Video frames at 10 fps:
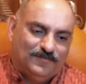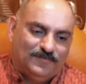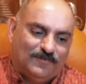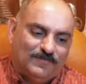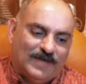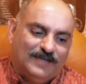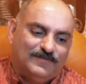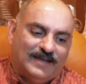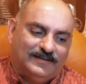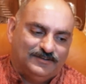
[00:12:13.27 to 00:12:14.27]
From my
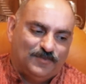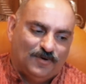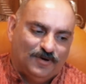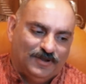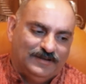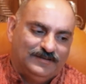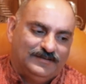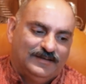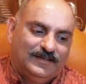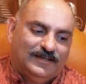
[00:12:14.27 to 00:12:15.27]
vantage point,
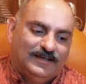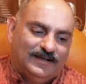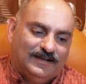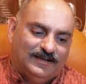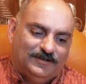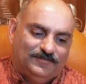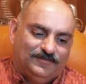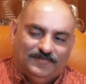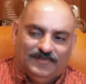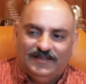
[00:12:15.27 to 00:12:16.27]
let
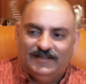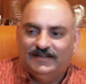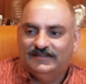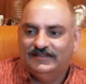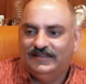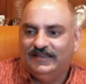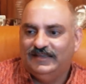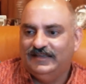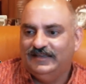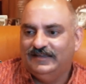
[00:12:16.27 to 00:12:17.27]

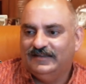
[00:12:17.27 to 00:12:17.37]
me